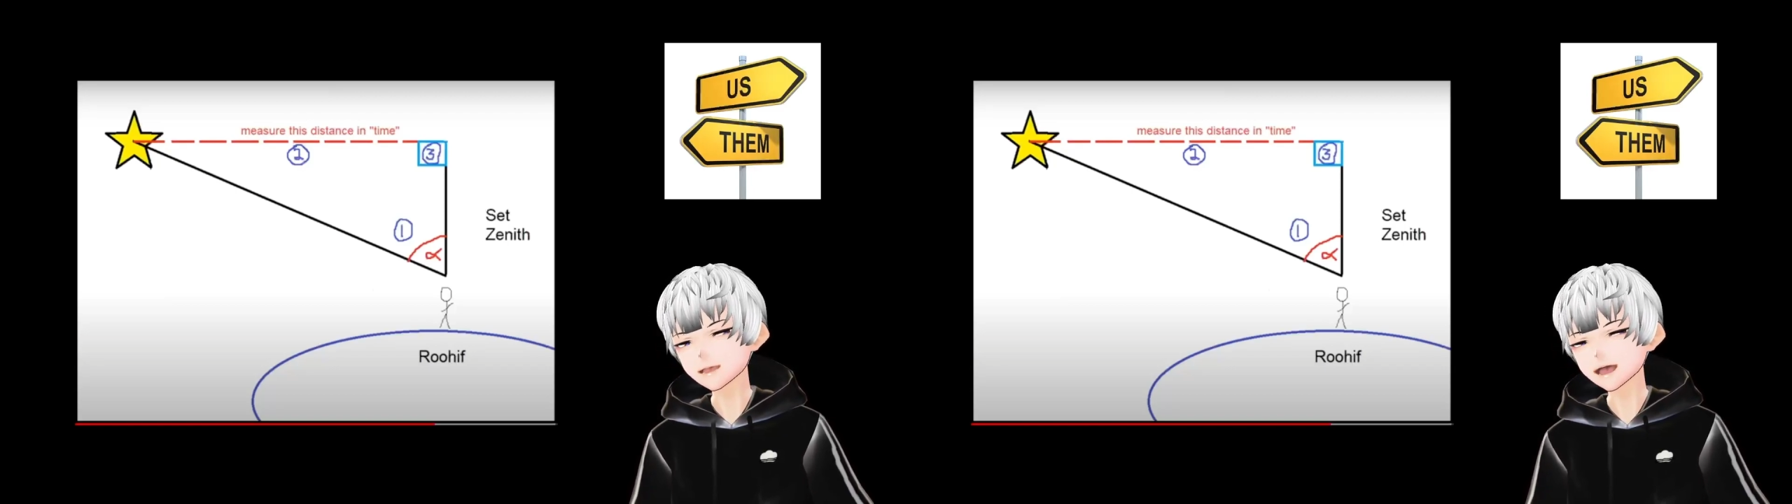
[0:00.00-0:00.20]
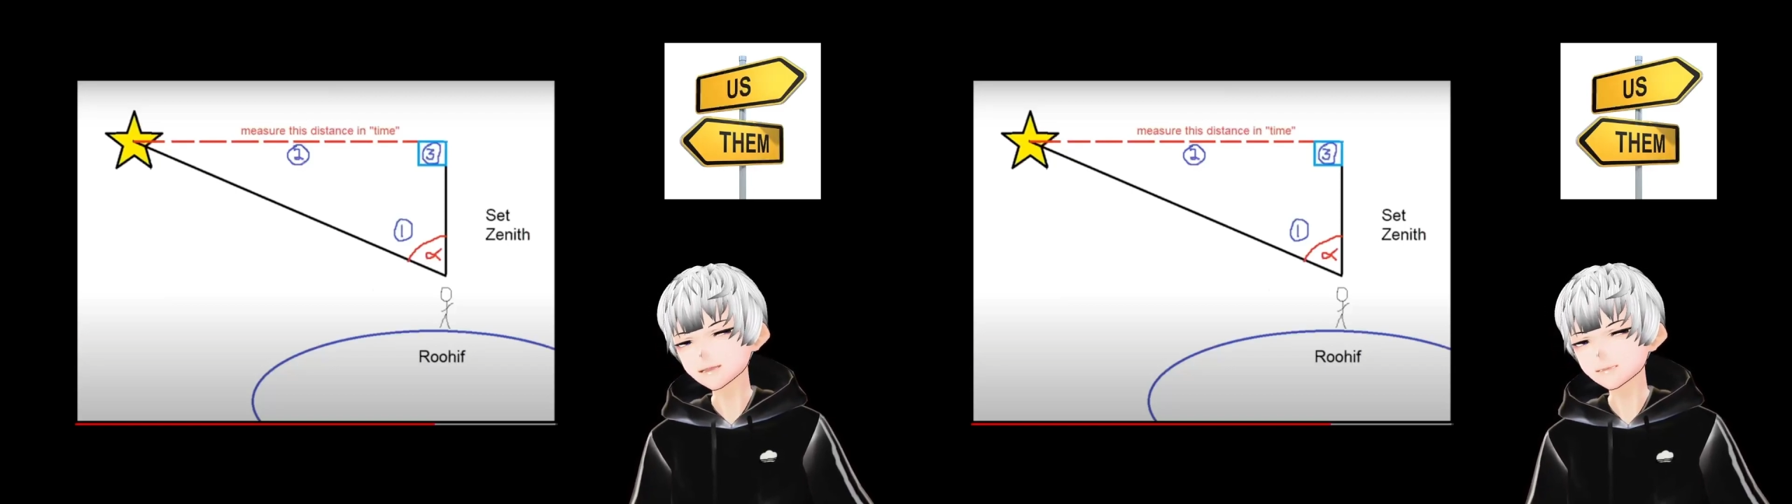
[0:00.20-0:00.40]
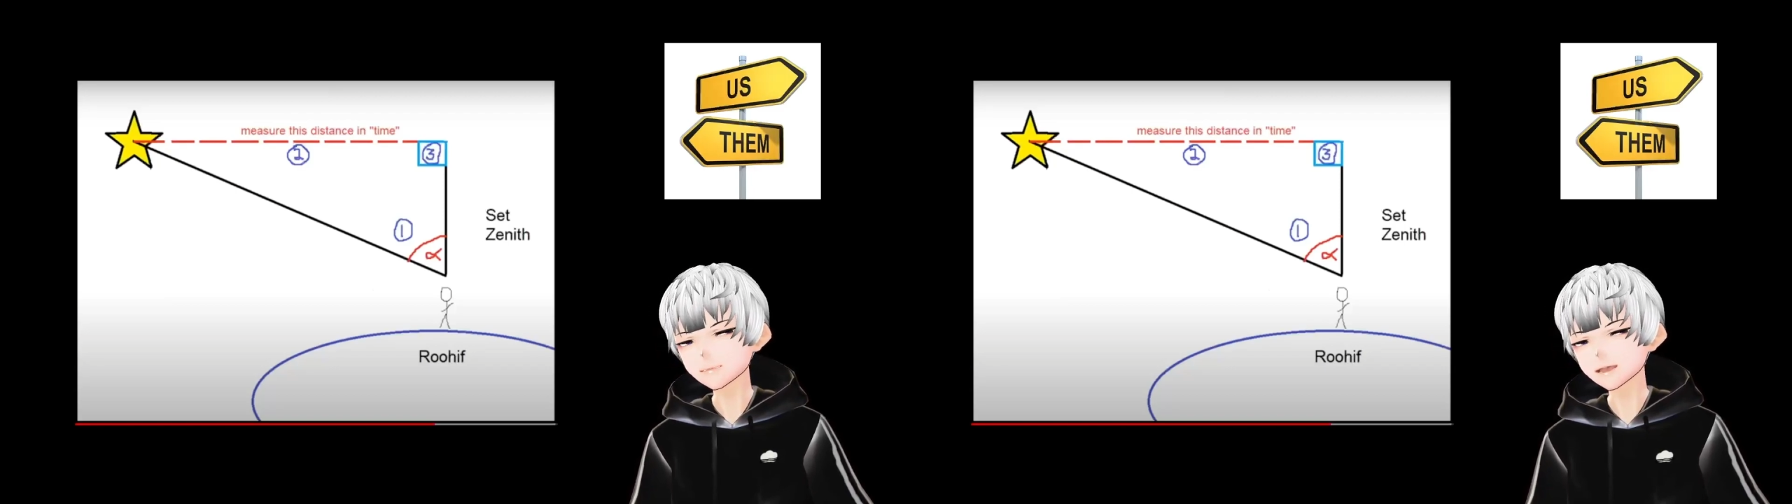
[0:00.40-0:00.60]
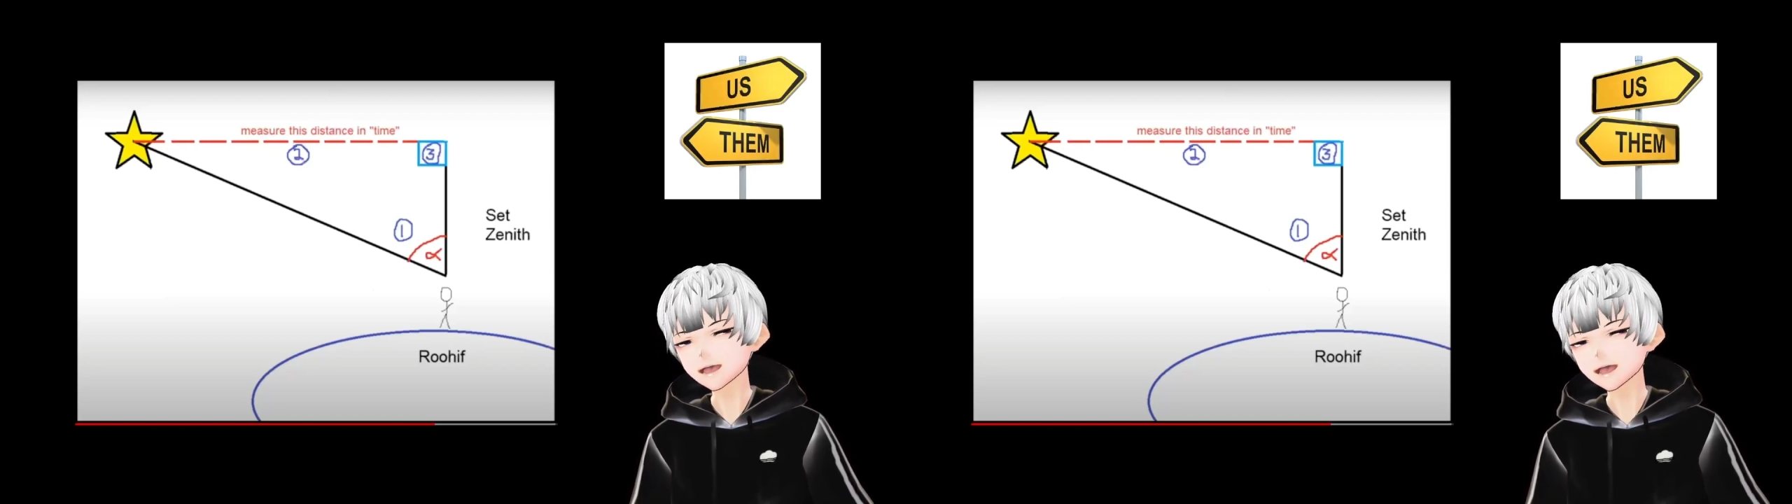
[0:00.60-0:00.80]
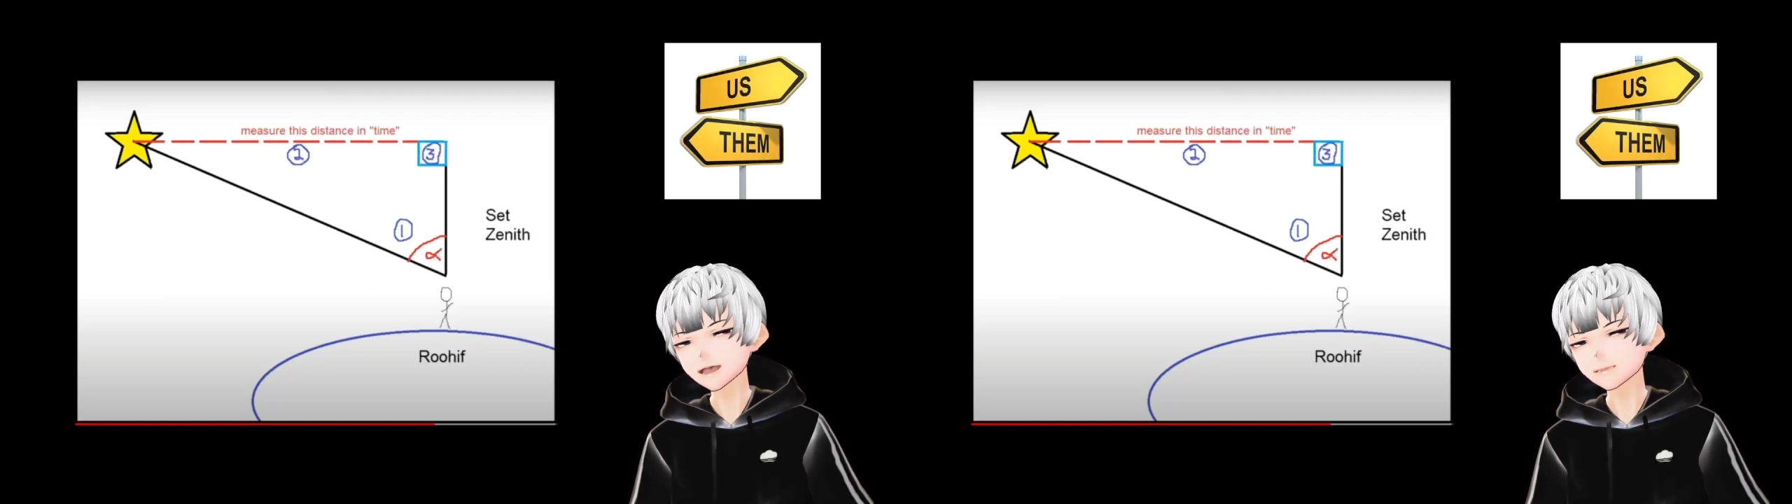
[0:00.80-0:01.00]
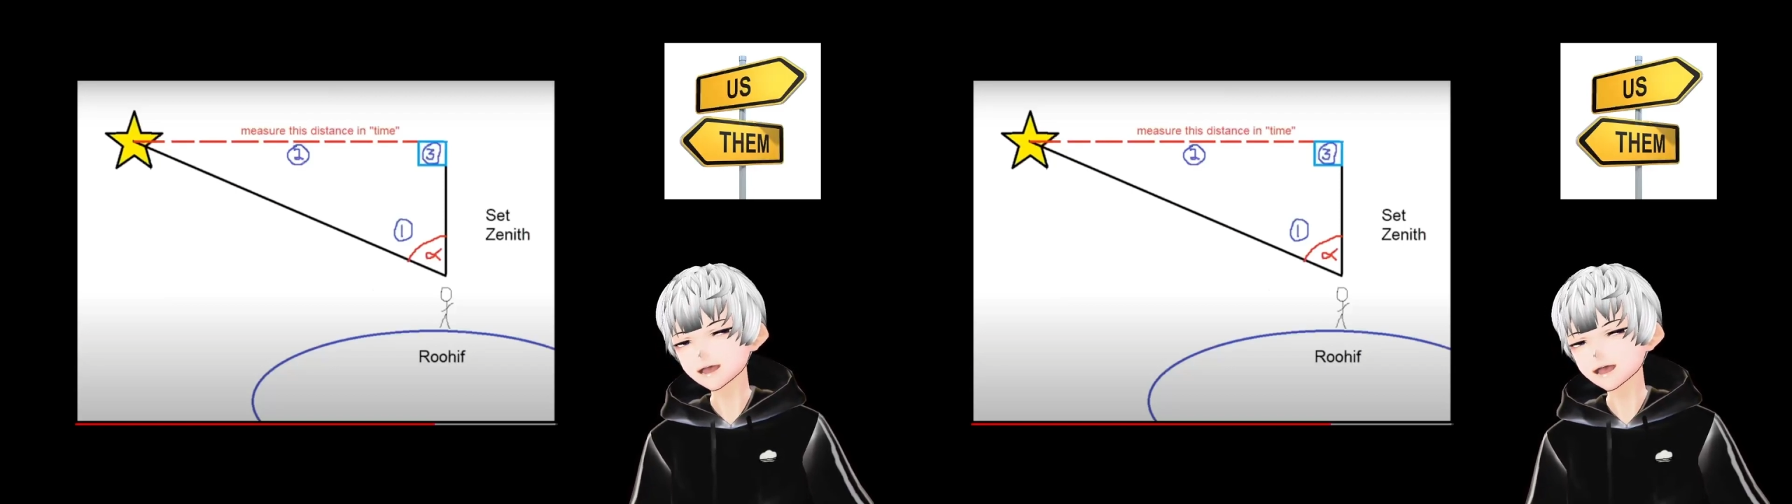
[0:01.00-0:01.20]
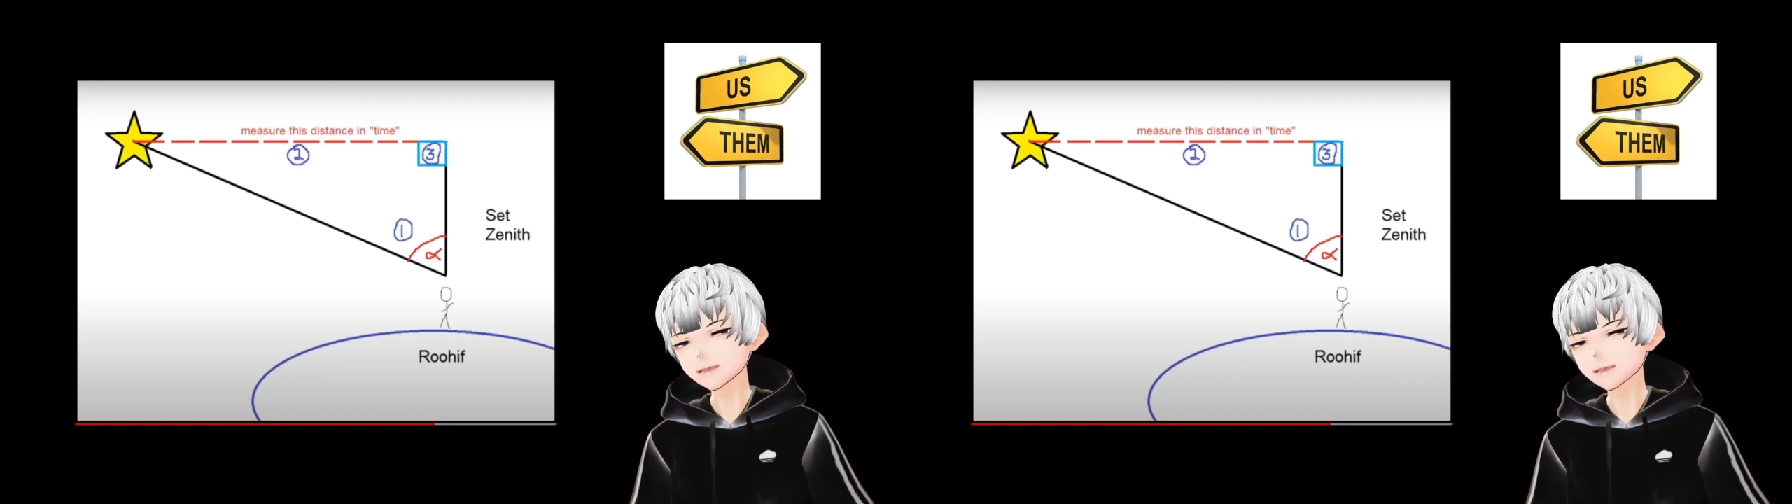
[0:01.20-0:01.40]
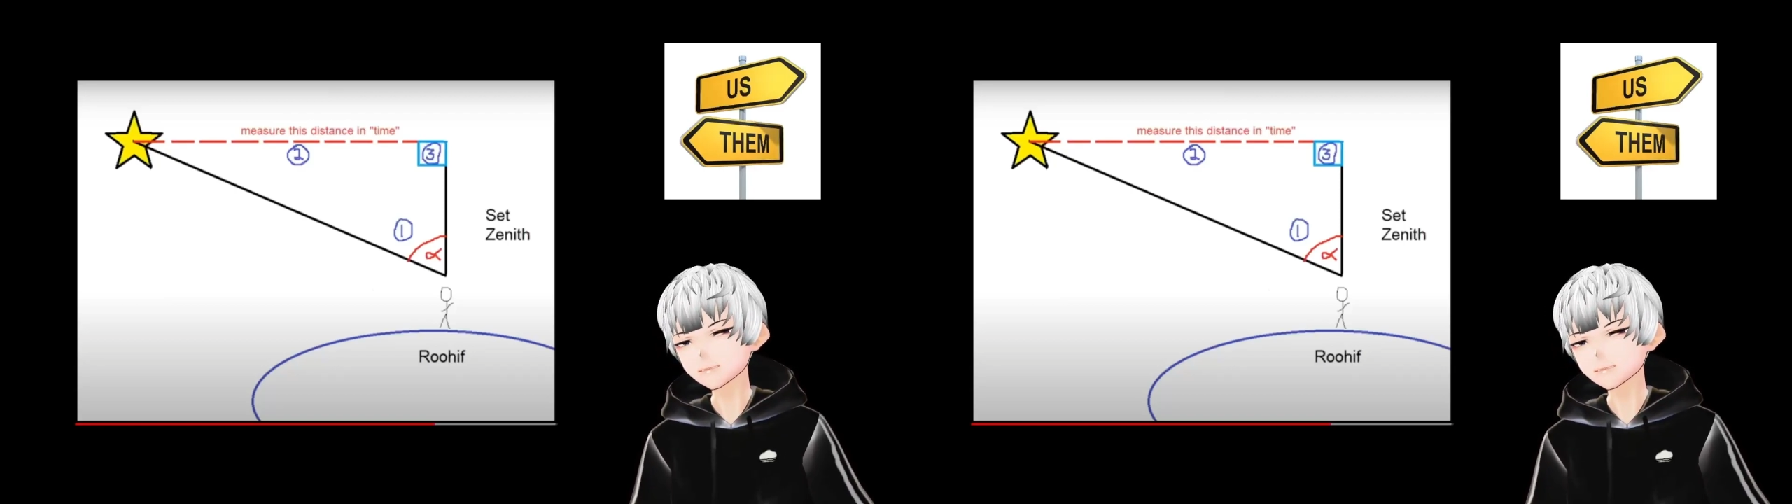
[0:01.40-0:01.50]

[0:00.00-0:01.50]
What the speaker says: demonstration of how this